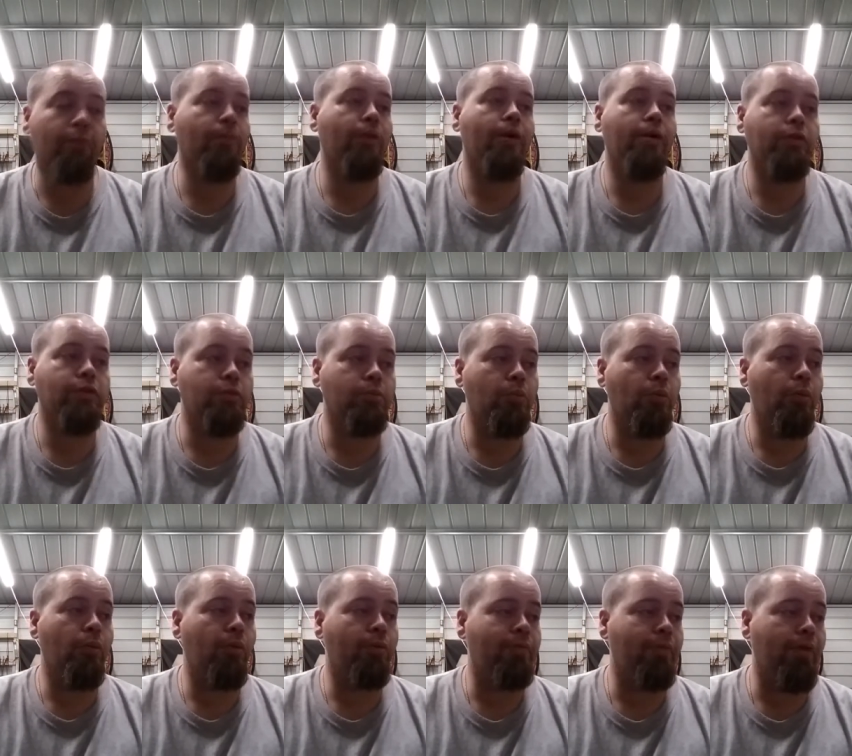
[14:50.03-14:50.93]
around some
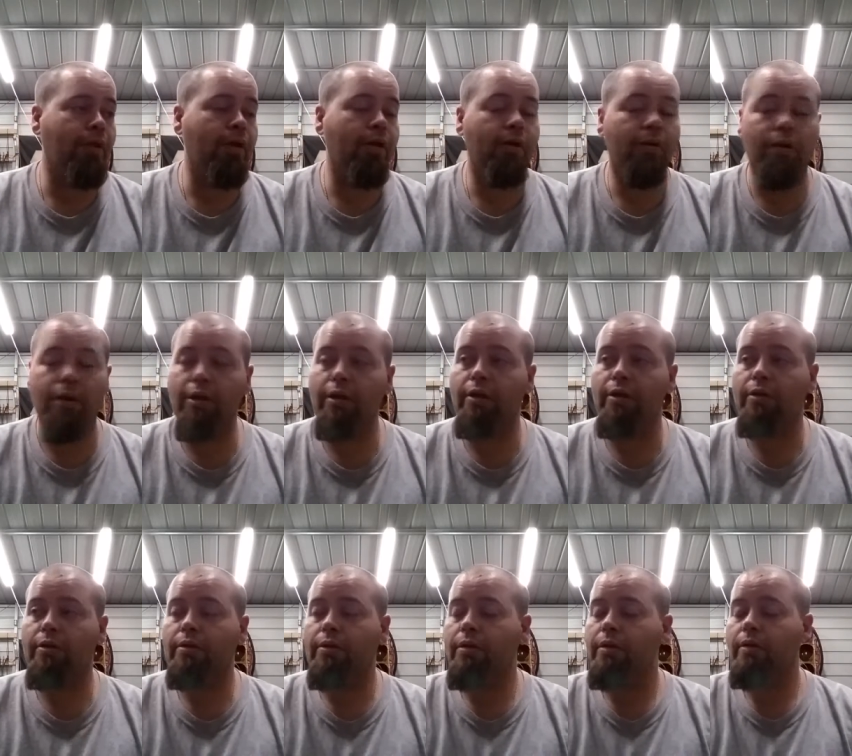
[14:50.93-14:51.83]
more over there and
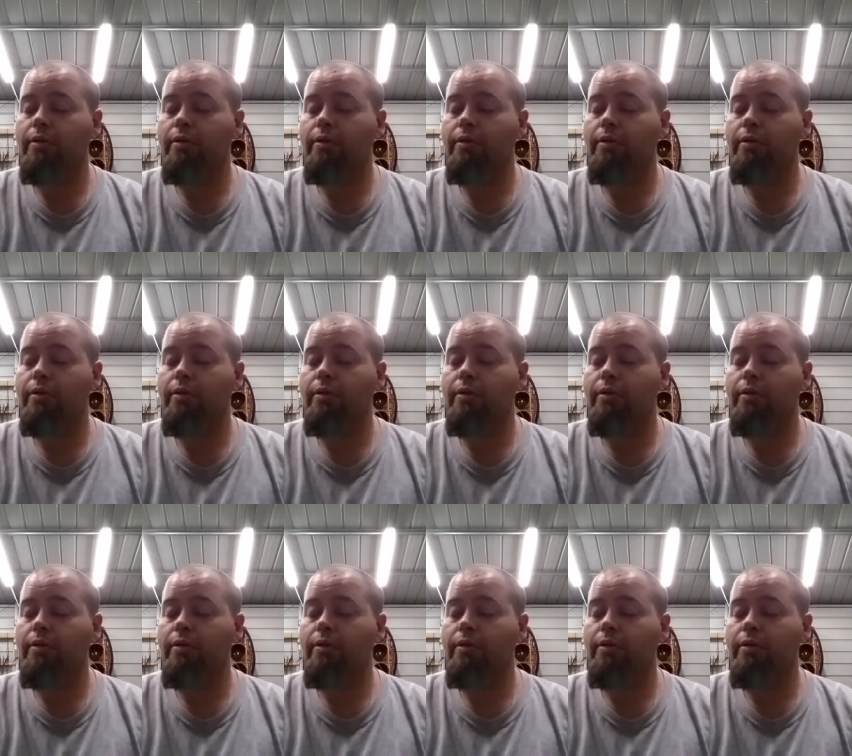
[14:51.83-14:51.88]
here